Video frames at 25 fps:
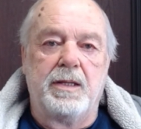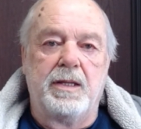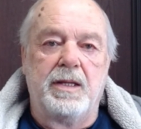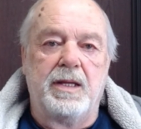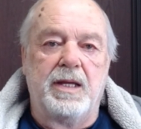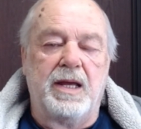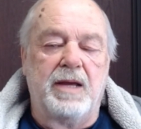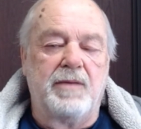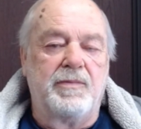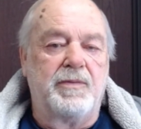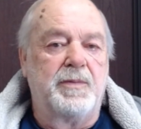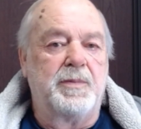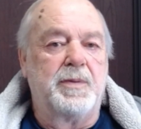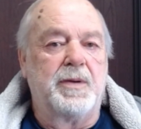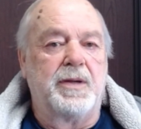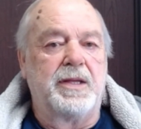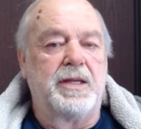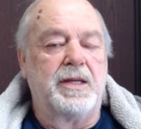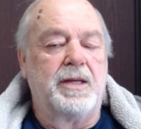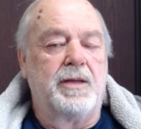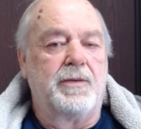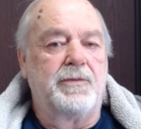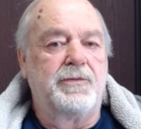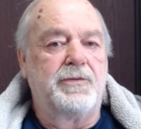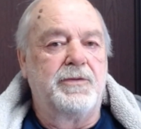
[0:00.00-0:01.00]
Everybody
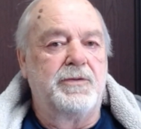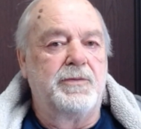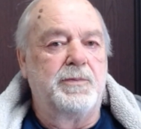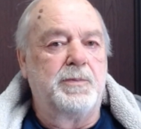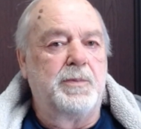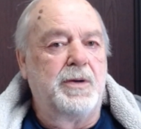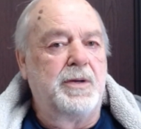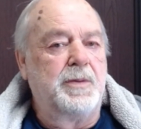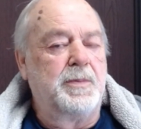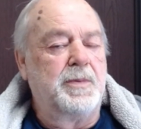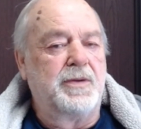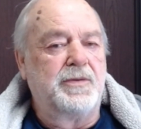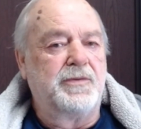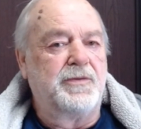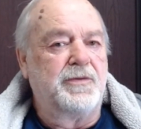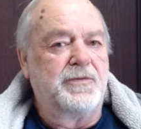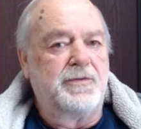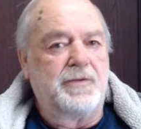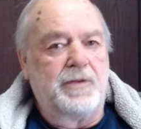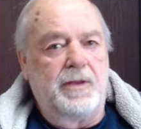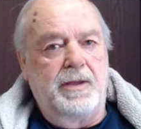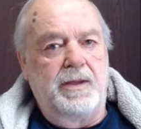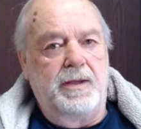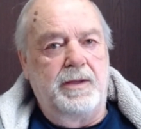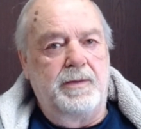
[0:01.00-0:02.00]
else is pretty much a
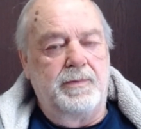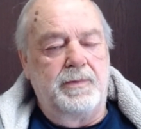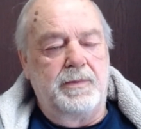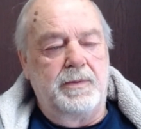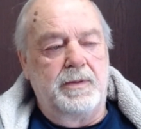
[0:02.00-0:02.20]
slave.